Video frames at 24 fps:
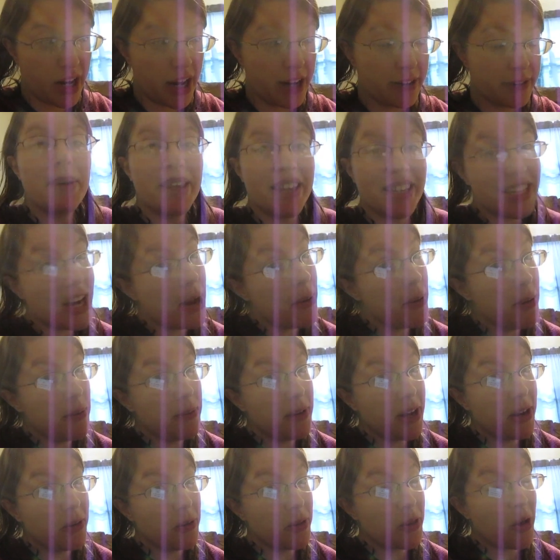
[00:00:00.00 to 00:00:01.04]
it. By the time
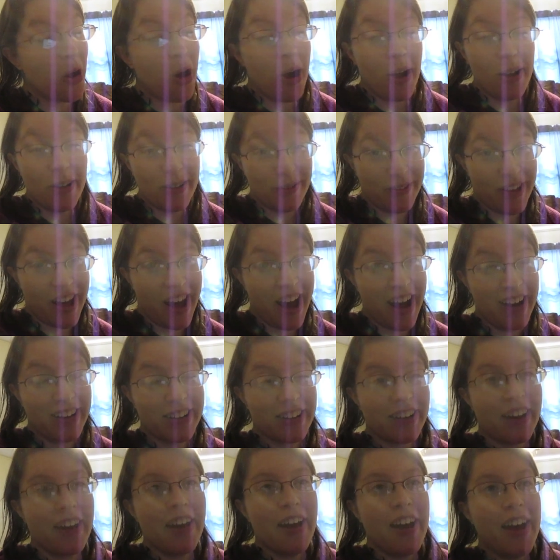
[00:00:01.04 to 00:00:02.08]
I'm done with all of
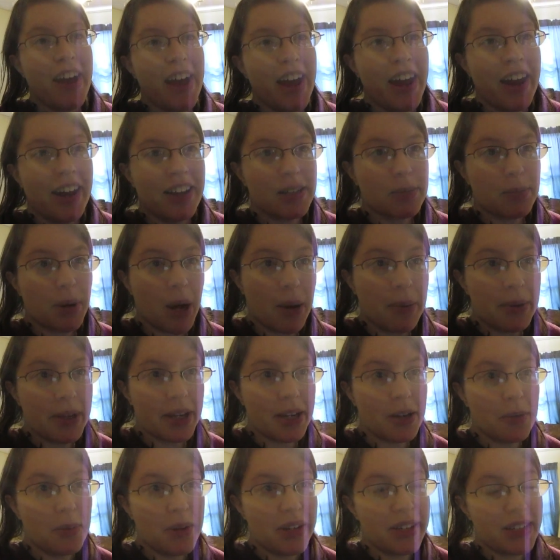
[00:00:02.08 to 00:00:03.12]
that, it's probably
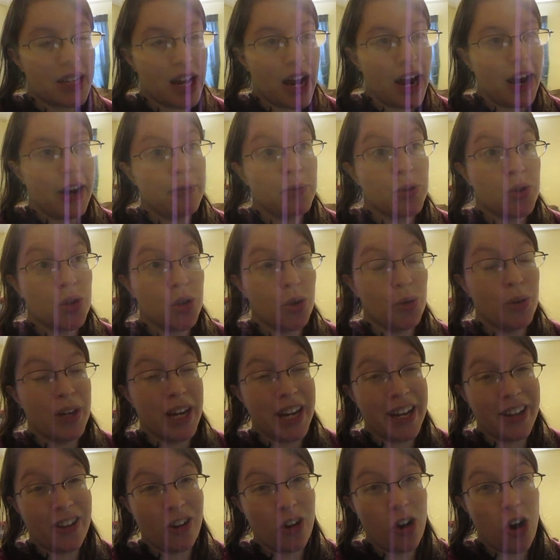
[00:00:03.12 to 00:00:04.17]
going to be time to
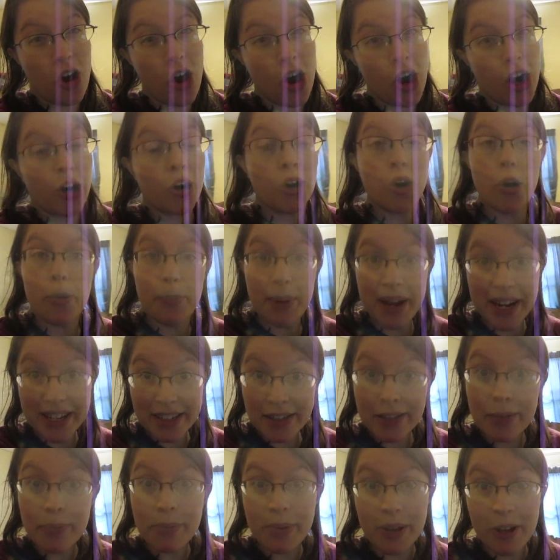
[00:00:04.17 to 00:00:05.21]
get in the car, go pay
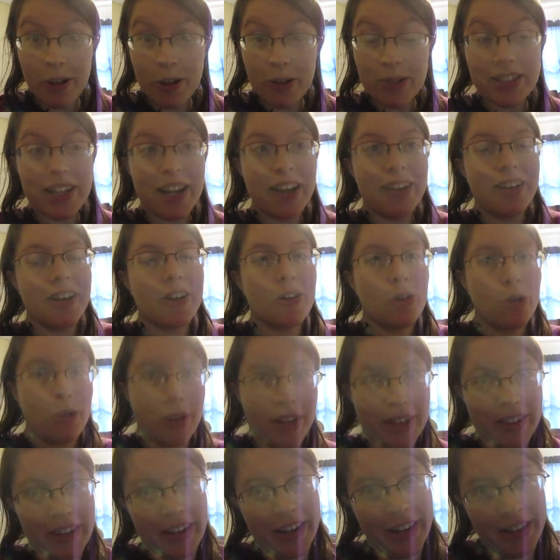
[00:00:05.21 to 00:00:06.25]
some bills, and then go
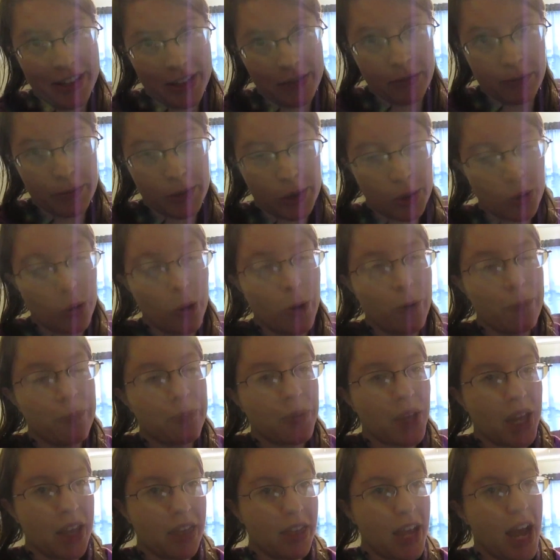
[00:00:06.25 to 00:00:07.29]
get the kids from school.
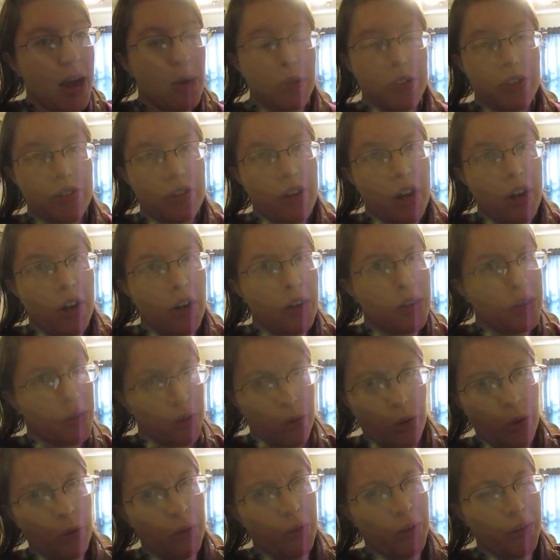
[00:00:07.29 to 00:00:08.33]
And that would start our
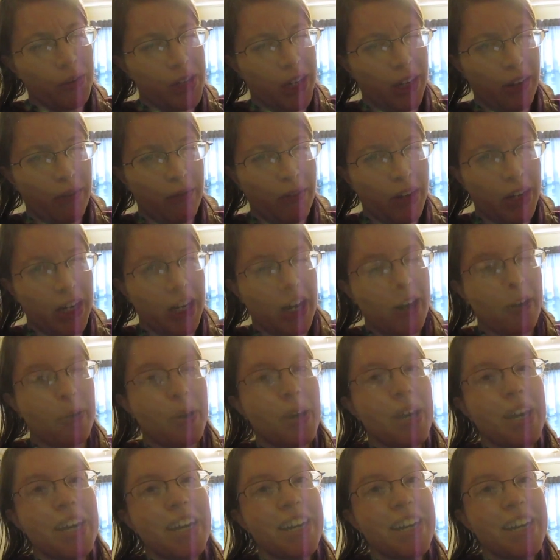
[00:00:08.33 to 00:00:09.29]
school routine video.